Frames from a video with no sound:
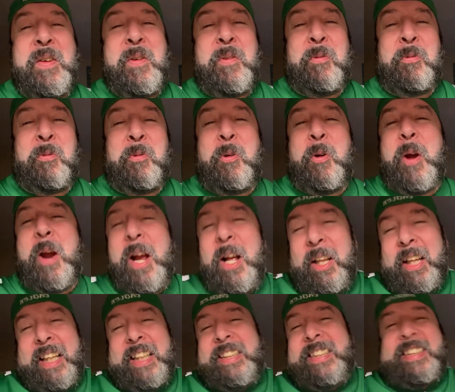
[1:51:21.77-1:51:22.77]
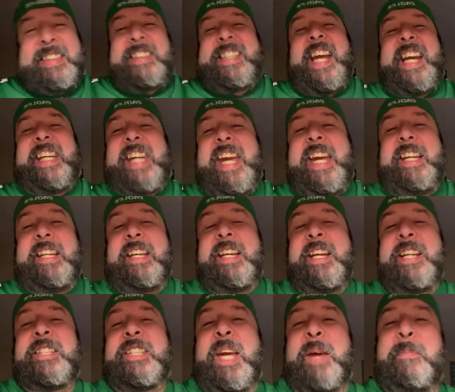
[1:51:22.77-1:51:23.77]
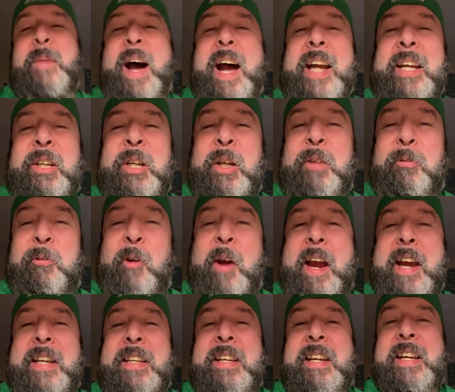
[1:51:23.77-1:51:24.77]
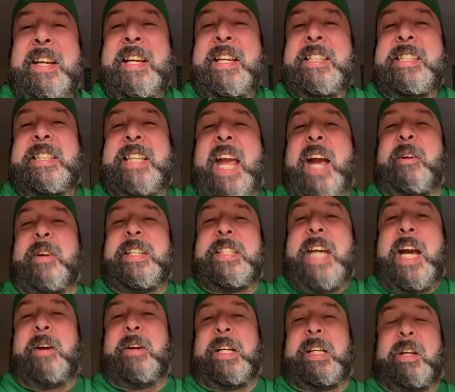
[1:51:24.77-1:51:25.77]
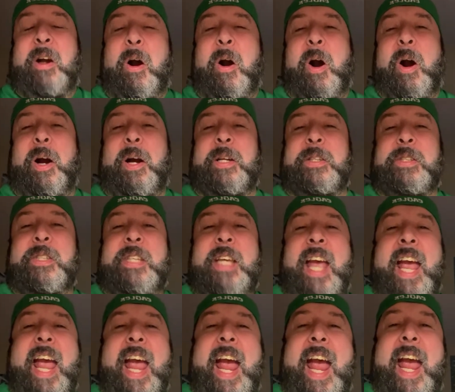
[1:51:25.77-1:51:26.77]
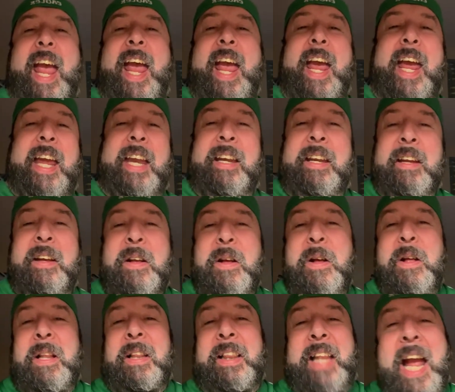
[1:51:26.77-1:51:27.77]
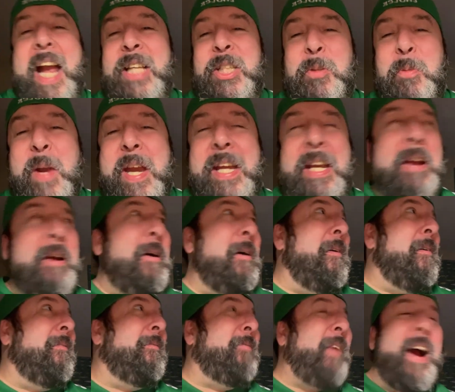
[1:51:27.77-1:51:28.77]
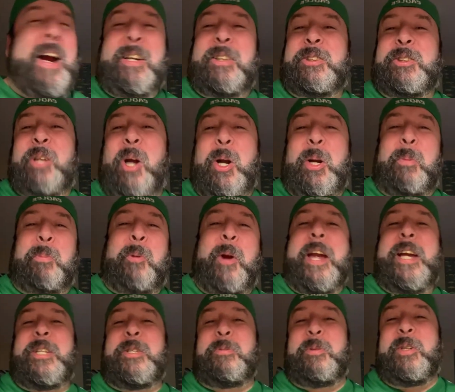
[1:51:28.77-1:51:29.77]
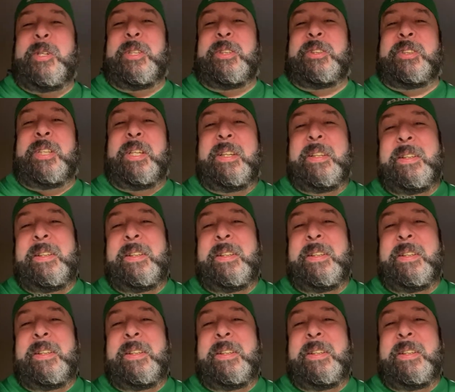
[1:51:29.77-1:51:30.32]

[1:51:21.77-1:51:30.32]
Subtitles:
really stick it to my good friend Scary Terry Cards. And last week, Firestarter Breaks was